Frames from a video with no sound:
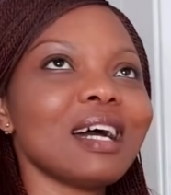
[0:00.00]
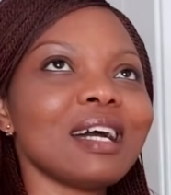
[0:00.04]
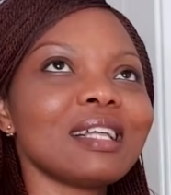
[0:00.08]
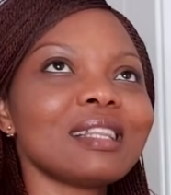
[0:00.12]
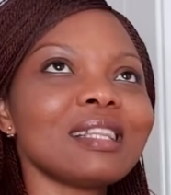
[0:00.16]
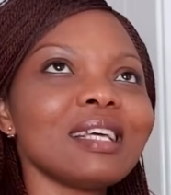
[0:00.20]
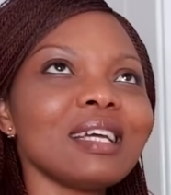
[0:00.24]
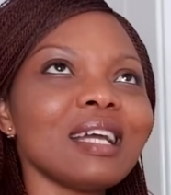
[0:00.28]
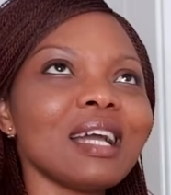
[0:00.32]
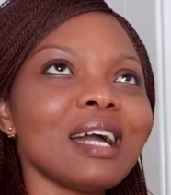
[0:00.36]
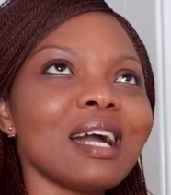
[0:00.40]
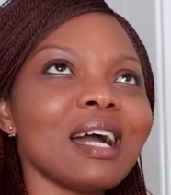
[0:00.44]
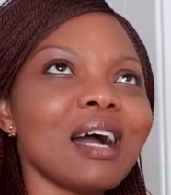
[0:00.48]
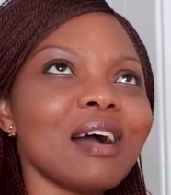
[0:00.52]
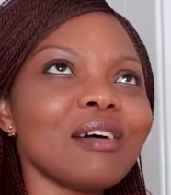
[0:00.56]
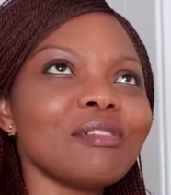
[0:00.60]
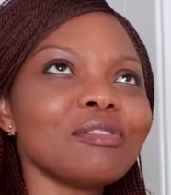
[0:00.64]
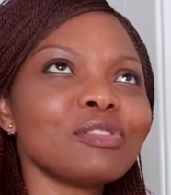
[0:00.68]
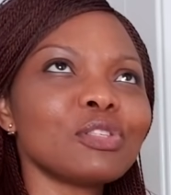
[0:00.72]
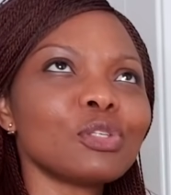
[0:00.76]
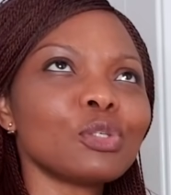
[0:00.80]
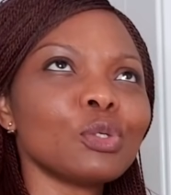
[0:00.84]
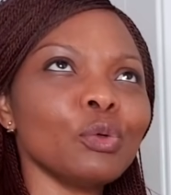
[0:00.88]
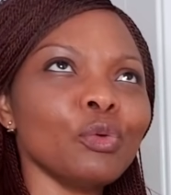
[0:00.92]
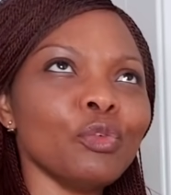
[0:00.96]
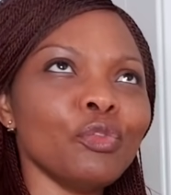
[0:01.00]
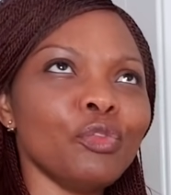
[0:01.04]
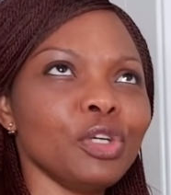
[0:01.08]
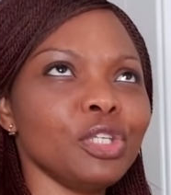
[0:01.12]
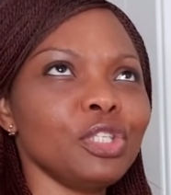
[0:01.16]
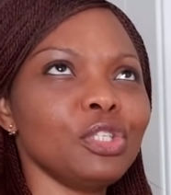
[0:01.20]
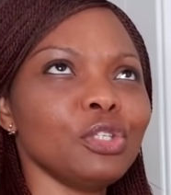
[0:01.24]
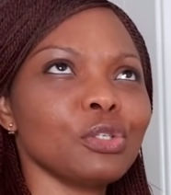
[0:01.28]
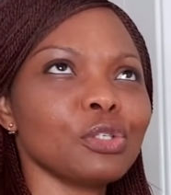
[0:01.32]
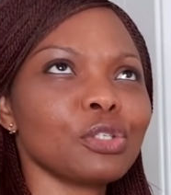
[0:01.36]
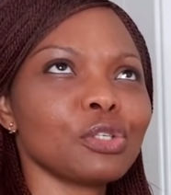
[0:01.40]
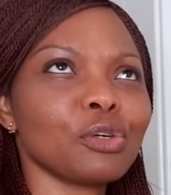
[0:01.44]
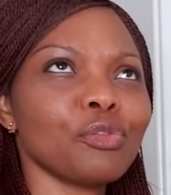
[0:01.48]
I think I have 2
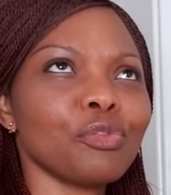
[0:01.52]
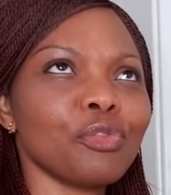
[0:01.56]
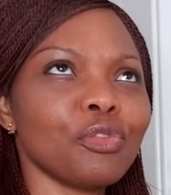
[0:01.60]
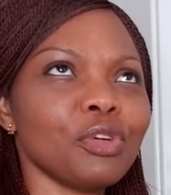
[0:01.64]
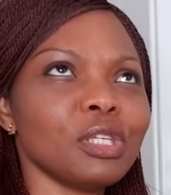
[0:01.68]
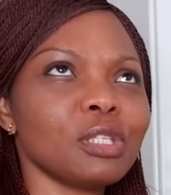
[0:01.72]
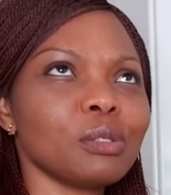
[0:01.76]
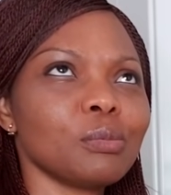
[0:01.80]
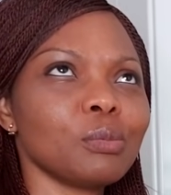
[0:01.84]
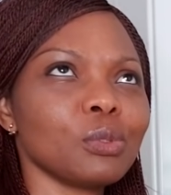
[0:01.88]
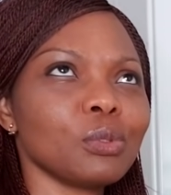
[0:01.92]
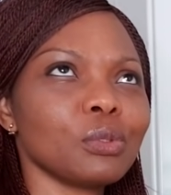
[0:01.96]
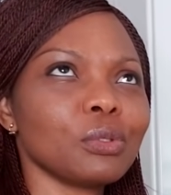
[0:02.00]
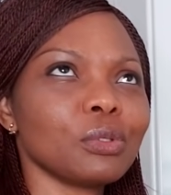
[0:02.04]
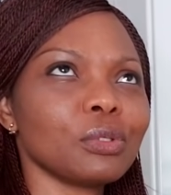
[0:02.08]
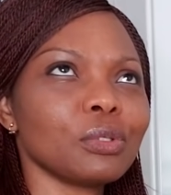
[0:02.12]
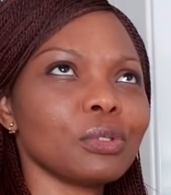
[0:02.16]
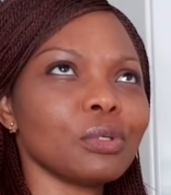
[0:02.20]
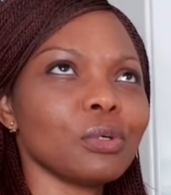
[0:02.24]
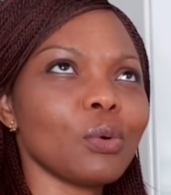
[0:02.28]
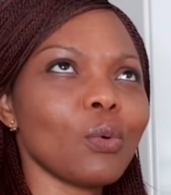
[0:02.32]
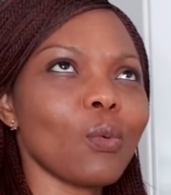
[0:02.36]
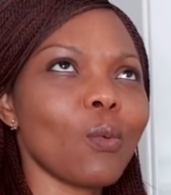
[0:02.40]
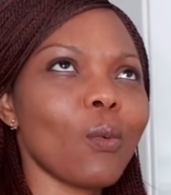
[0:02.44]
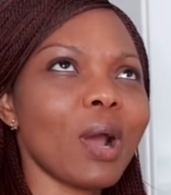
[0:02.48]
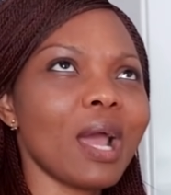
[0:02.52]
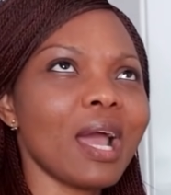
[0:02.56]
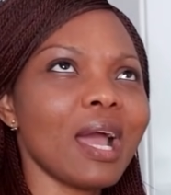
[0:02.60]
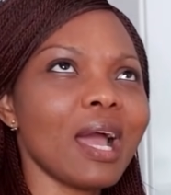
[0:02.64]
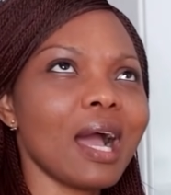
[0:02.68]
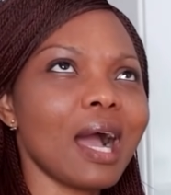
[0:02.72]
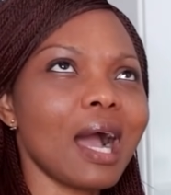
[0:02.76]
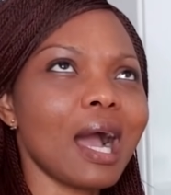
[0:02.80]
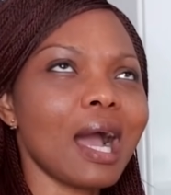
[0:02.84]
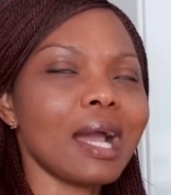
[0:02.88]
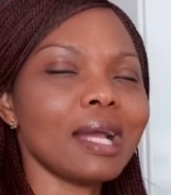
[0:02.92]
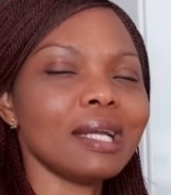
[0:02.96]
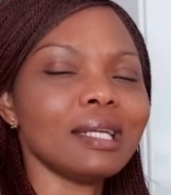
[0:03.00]
videos on Facebook
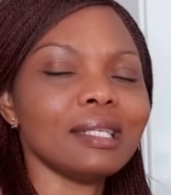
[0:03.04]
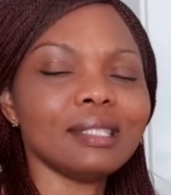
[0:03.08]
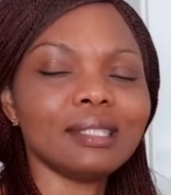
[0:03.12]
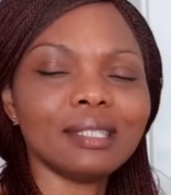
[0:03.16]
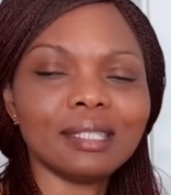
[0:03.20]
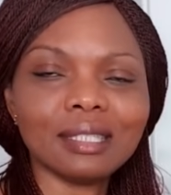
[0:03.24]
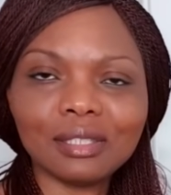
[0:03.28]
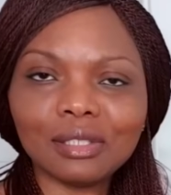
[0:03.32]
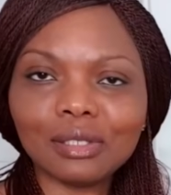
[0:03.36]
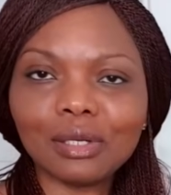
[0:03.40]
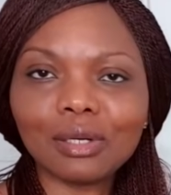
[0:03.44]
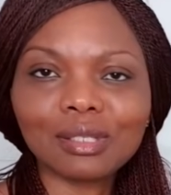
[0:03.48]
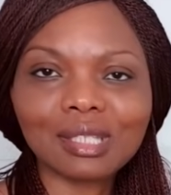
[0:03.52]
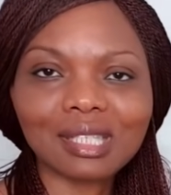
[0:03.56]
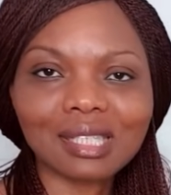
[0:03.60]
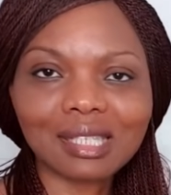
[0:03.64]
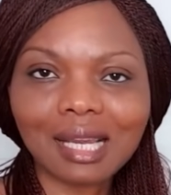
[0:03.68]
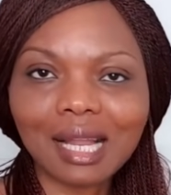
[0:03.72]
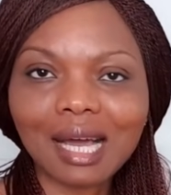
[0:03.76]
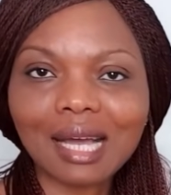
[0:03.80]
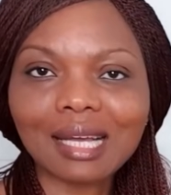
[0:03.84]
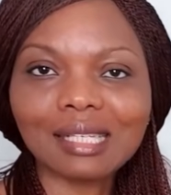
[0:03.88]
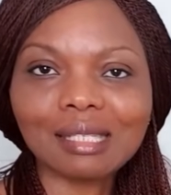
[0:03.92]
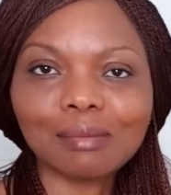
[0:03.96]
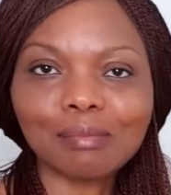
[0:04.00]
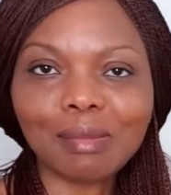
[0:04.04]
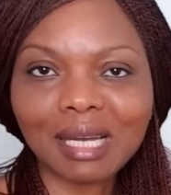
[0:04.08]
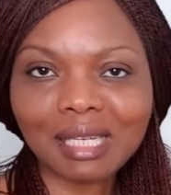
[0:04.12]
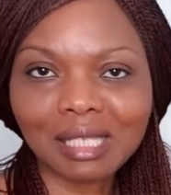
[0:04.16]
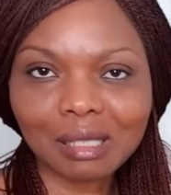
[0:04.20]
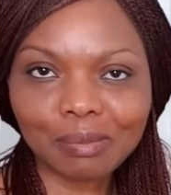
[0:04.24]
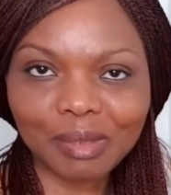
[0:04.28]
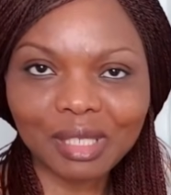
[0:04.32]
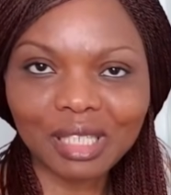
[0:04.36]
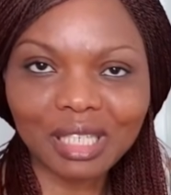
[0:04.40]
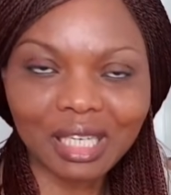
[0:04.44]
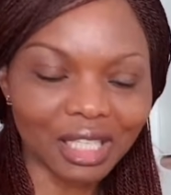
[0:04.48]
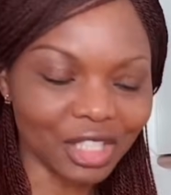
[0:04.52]
where I did not slice my
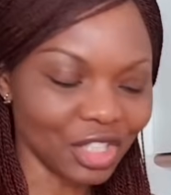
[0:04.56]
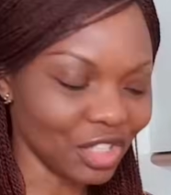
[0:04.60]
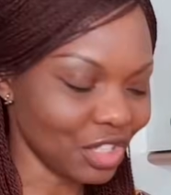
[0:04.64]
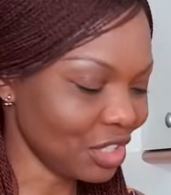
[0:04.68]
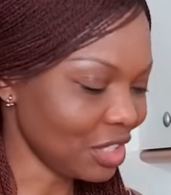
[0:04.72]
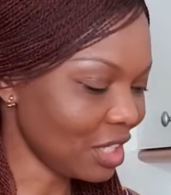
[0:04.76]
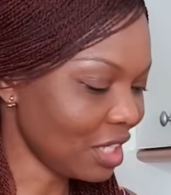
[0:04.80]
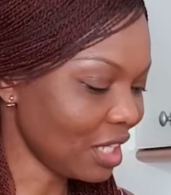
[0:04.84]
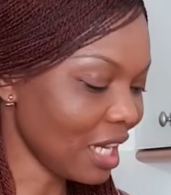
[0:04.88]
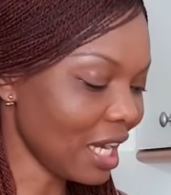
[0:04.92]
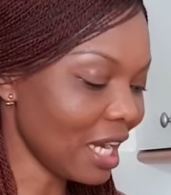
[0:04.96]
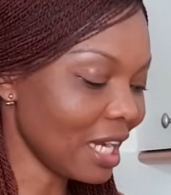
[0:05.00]
spinach,